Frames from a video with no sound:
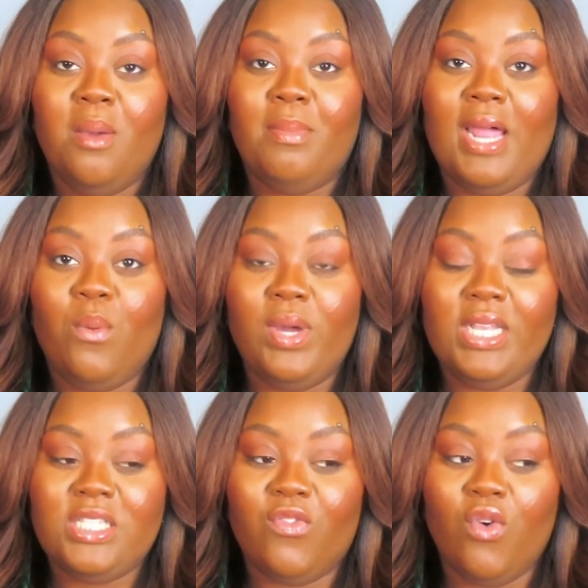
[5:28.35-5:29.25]
But I
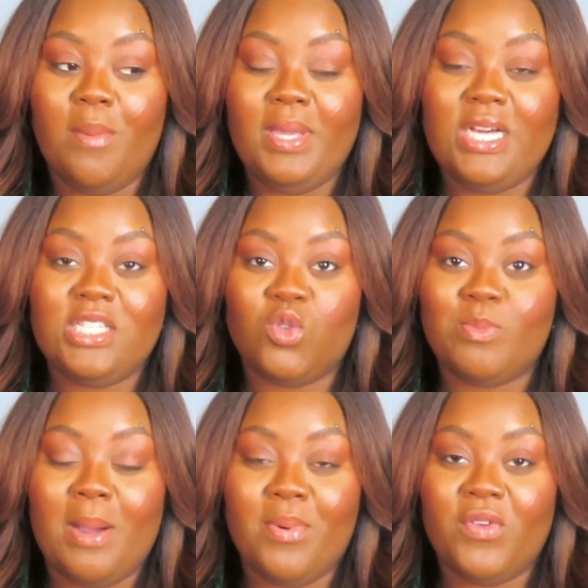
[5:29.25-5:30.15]
went in Sephora because it was
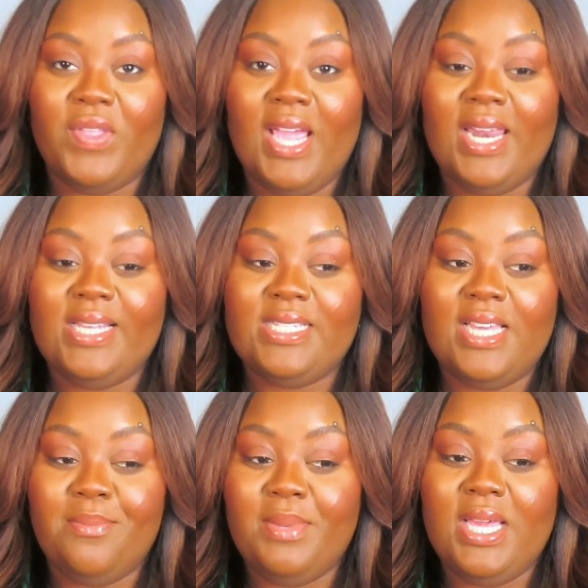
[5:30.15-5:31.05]
my birthday, and they
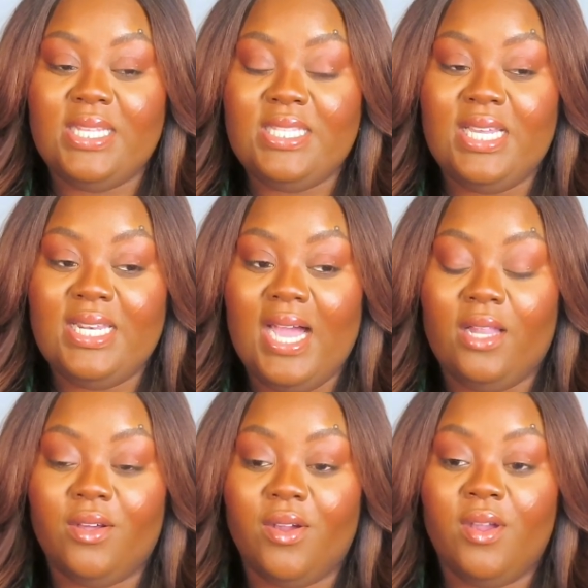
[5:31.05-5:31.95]
sent me a
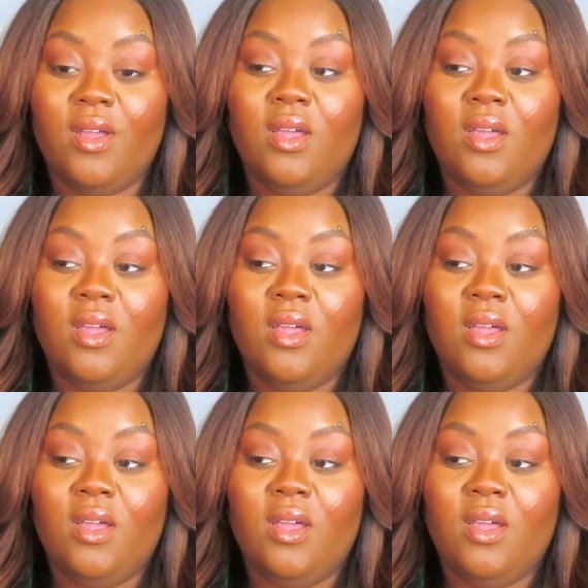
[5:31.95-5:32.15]
$10